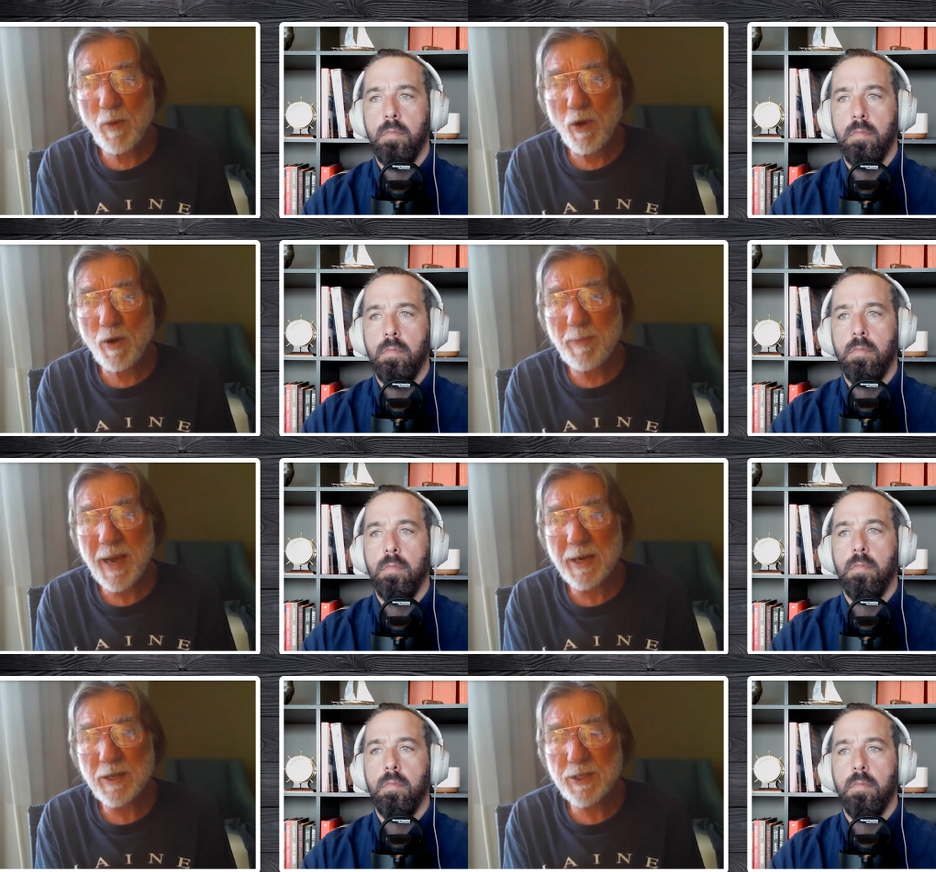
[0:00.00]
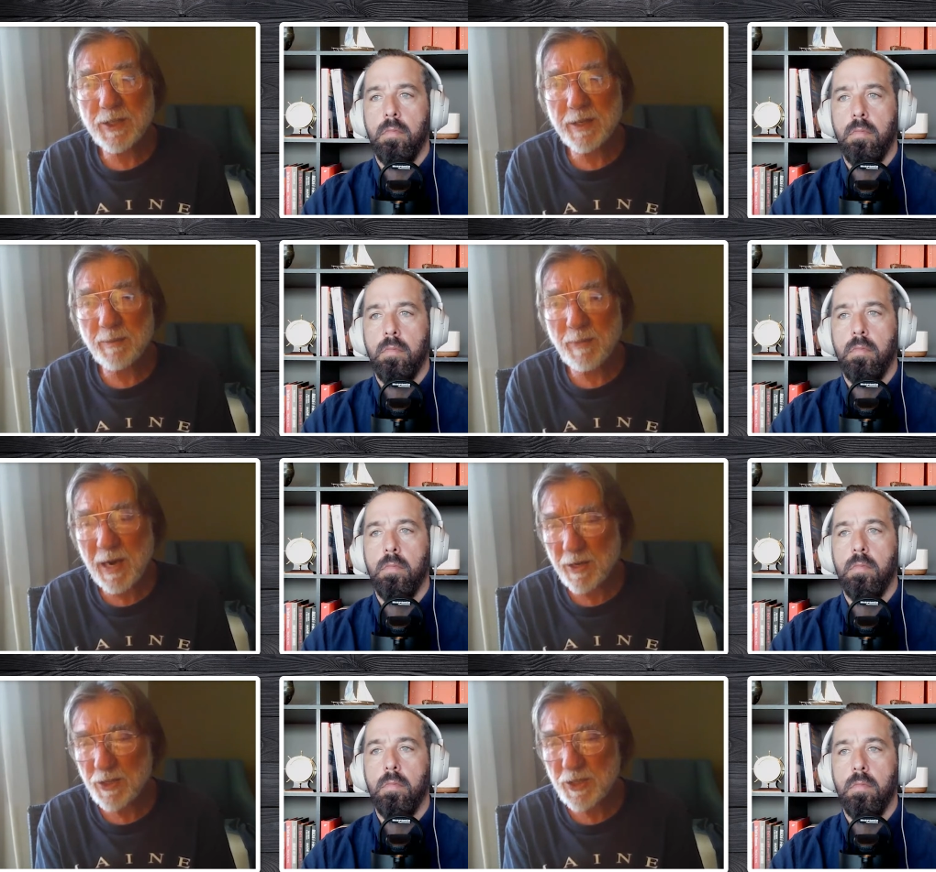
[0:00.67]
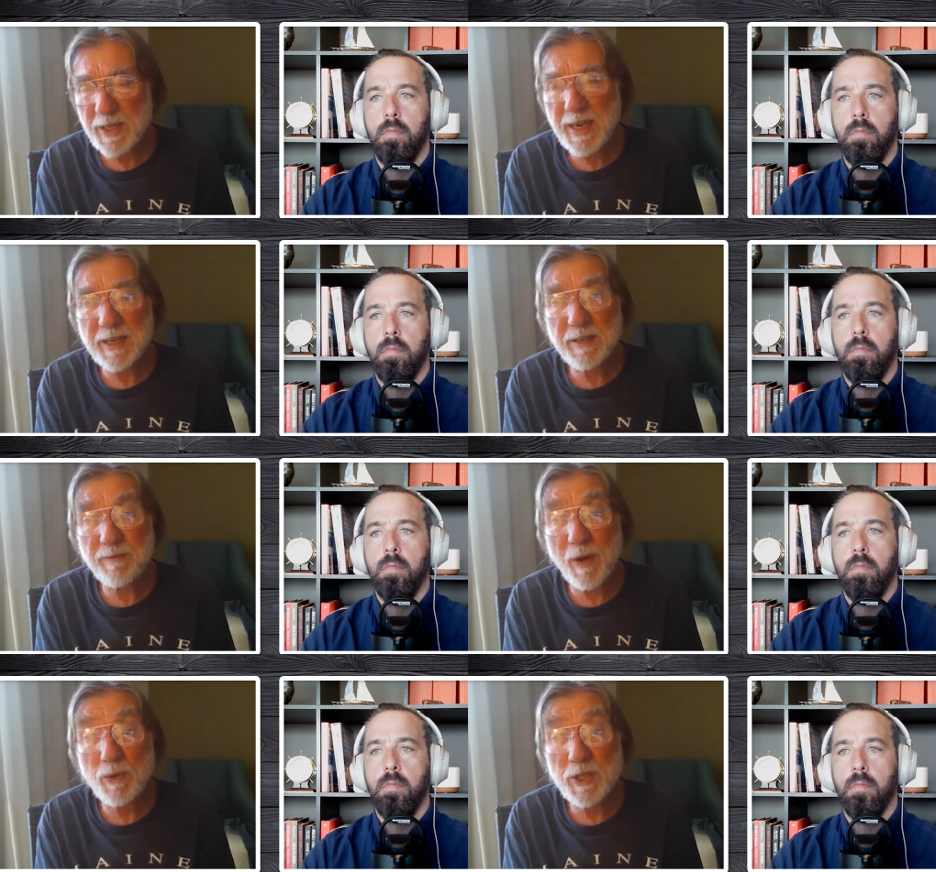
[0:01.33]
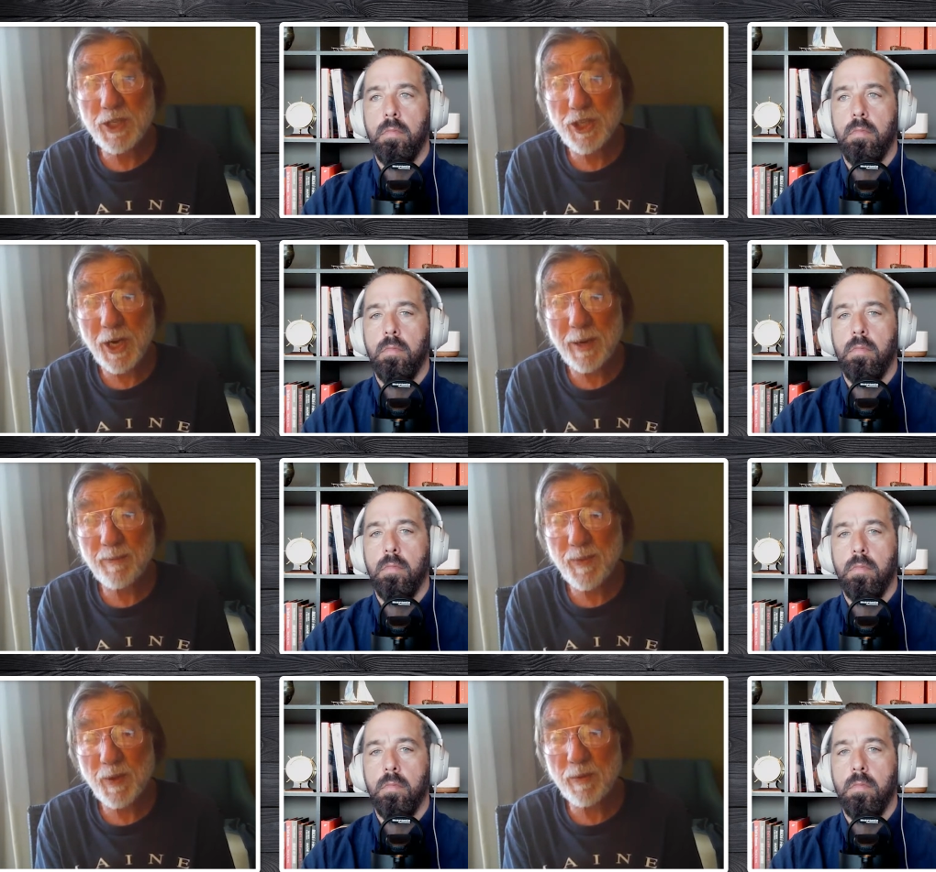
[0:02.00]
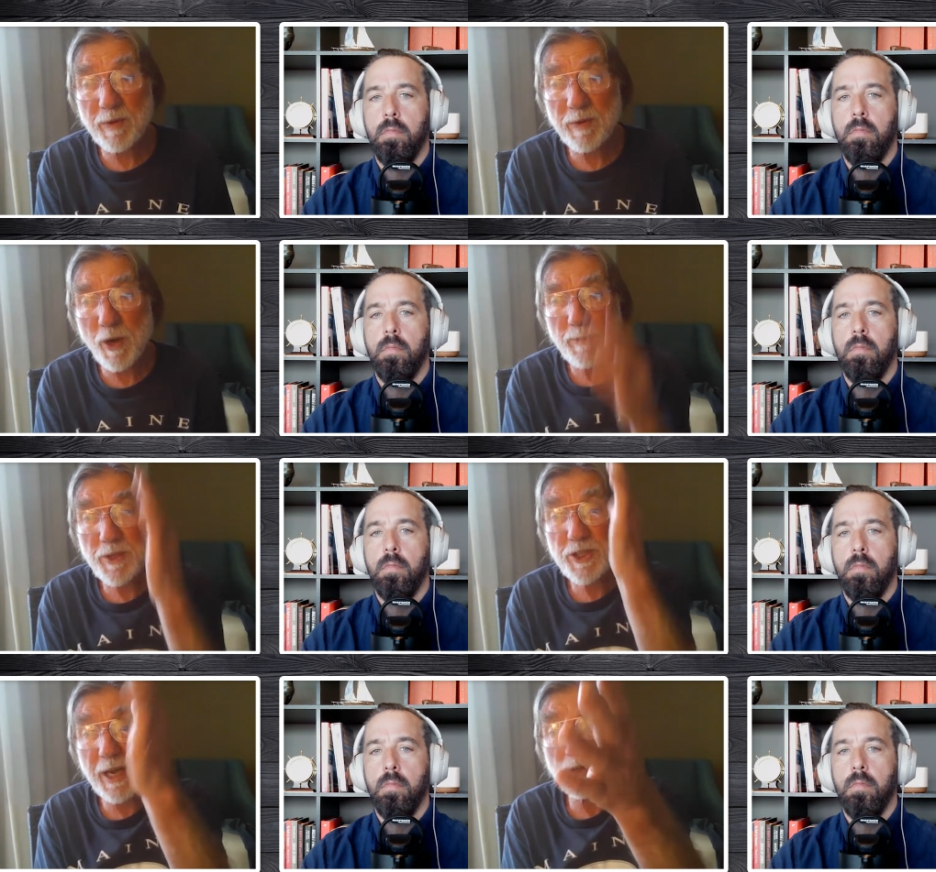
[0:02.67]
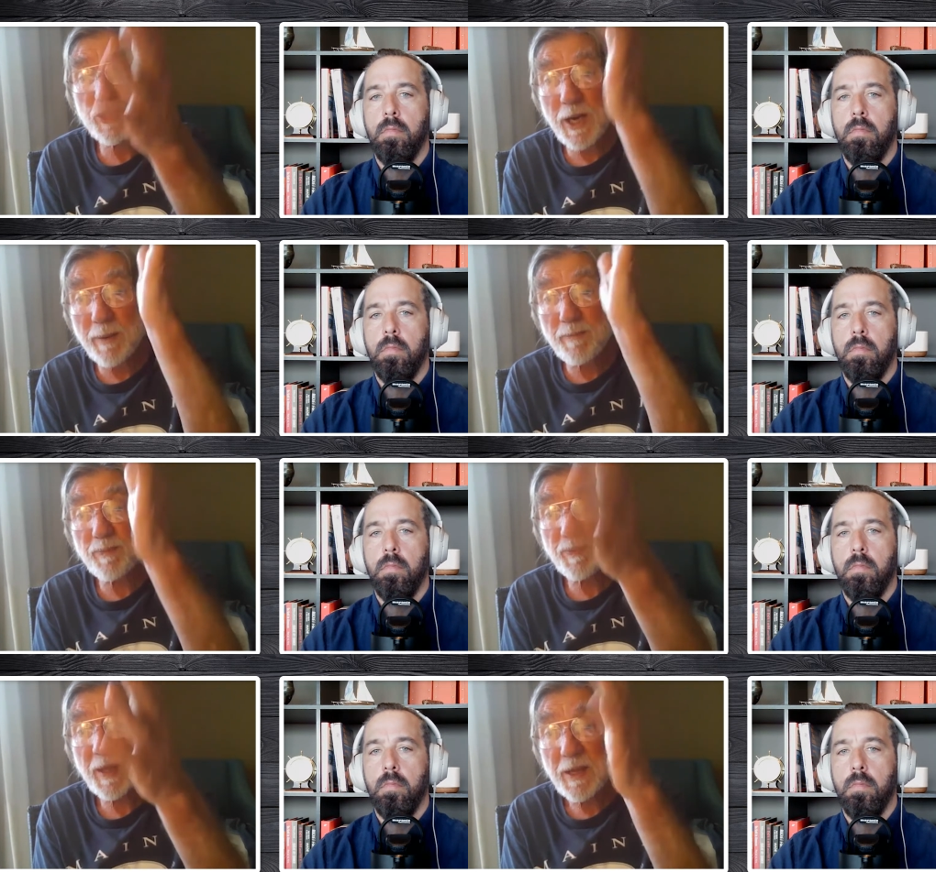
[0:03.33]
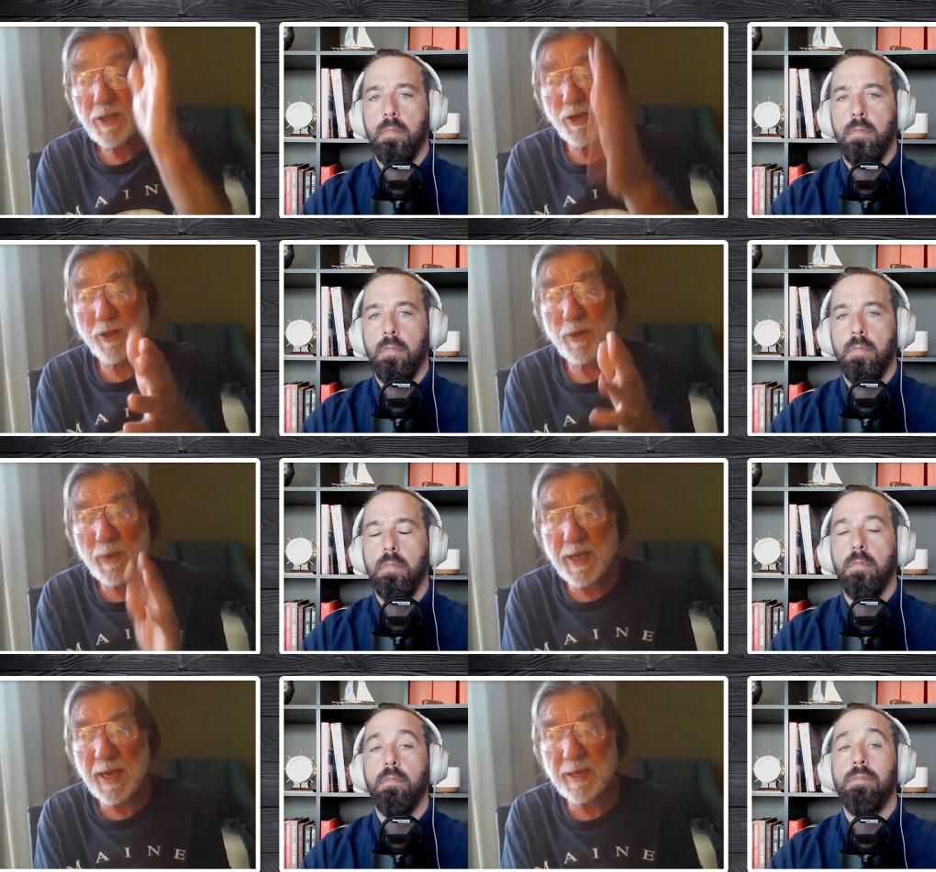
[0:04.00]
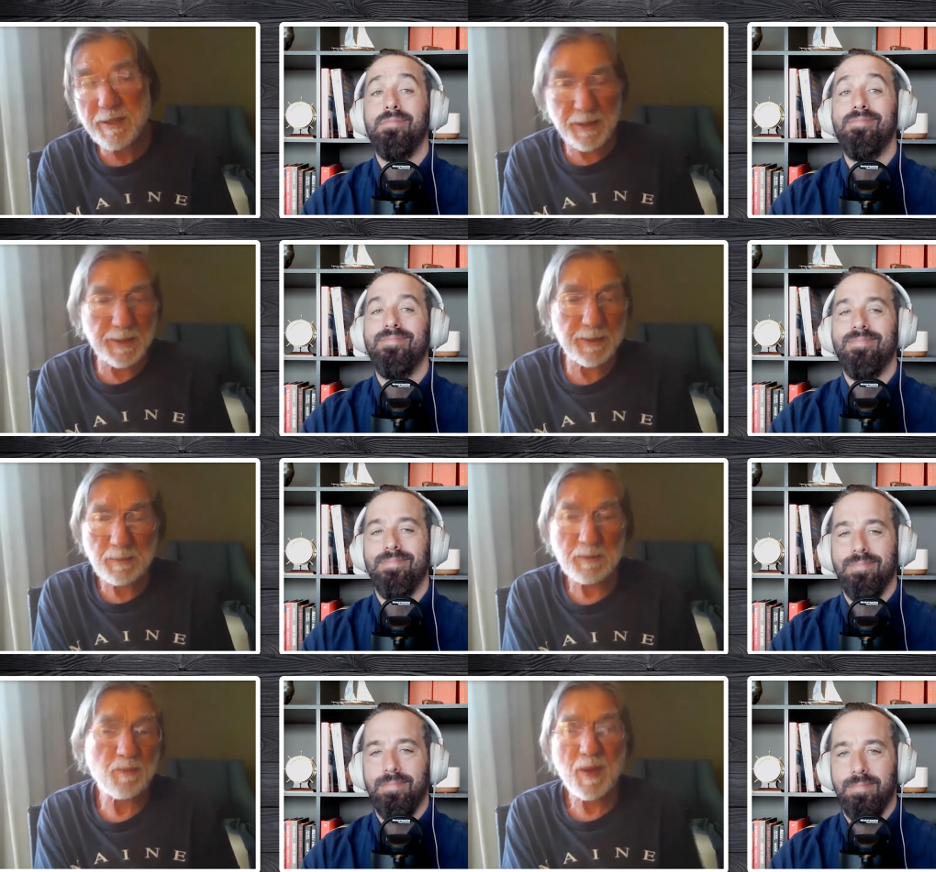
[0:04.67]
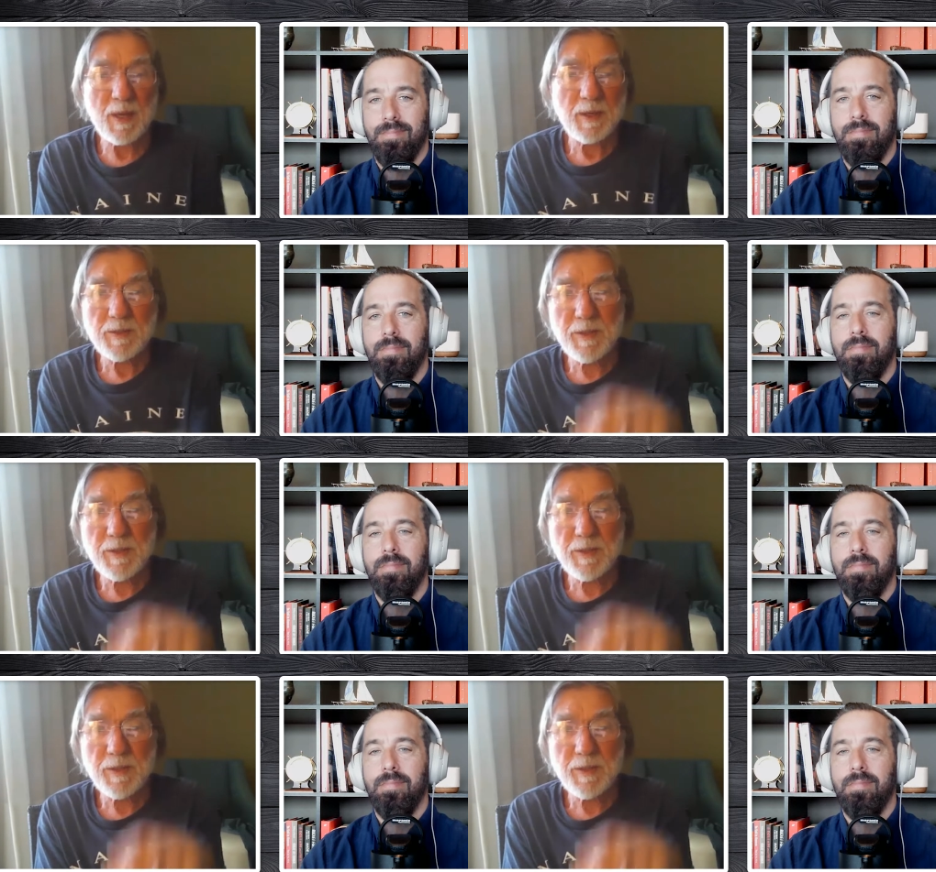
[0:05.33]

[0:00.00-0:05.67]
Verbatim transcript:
Speaker 1: in the smaller panels in the past, to get the voltage up, we've chopped the cells up so that we get the